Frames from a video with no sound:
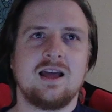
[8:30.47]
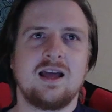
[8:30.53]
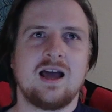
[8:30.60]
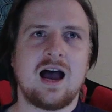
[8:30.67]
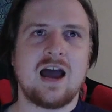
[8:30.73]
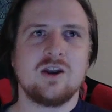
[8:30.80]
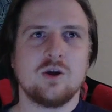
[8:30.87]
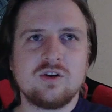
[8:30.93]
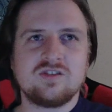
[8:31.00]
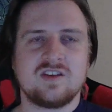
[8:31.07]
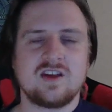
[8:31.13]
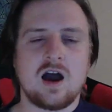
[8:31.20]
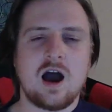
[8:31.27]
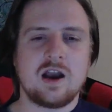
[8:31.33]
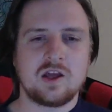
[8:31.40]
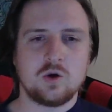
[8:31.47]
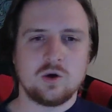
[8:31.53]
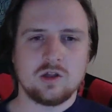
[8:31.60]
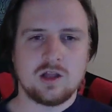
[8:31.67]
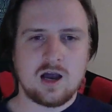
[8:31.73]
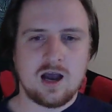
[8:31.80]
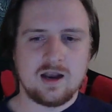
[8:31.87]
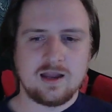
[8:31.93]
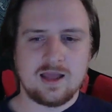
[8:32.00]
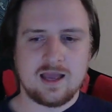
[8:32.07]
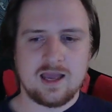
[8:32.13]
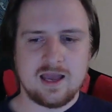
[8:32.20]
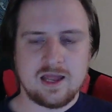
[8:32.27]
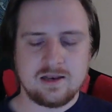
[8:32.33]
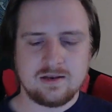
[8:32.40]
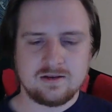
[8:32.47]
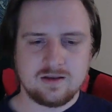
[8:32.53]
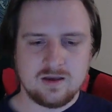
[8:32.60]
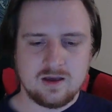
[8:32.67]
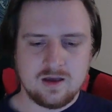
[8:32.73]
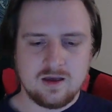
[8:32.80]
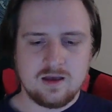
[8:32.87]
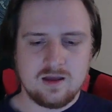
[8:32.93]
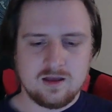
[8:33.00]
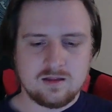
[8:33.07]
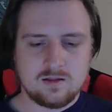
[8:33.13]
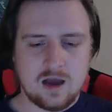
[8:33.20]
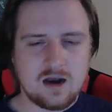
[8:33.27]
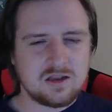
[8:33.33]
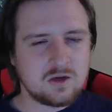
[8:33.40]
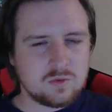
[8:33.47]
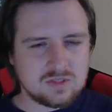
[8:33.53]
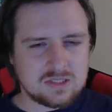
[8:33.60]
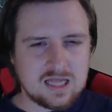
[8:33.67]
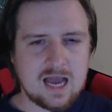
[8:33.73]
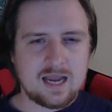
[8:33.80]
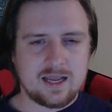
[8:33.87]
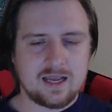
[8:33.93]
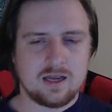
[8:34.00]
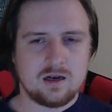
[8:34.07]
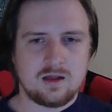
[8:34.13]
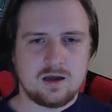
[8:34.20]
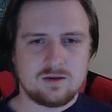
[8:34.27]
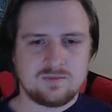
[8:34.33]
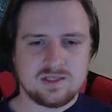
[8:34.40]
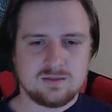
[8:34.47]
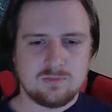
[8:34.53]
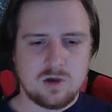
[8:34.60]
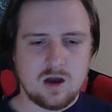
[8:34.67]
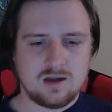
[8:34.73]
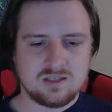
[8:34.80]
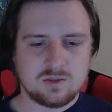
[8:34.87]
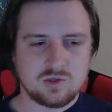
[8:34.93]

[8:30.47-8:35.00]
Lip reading: I noticed the audio a lot, and audio was lacking in a lot of these mods.